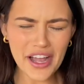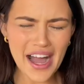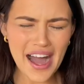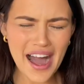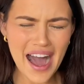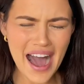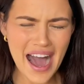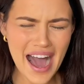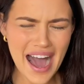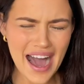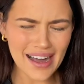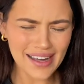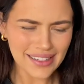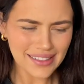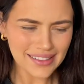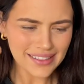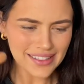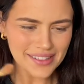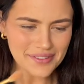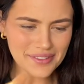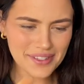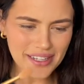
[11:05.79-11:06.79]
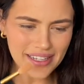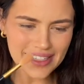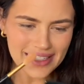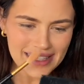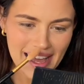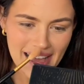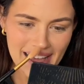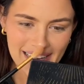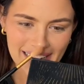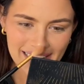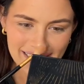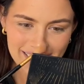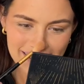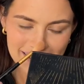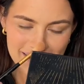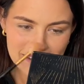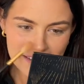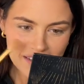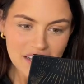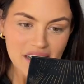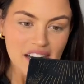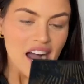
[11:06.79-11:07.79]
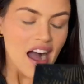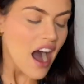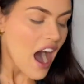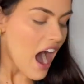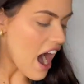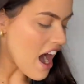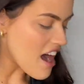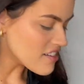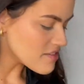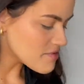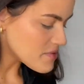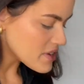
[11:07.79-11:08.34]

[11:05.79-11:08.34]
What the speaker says: I'm so excited. I've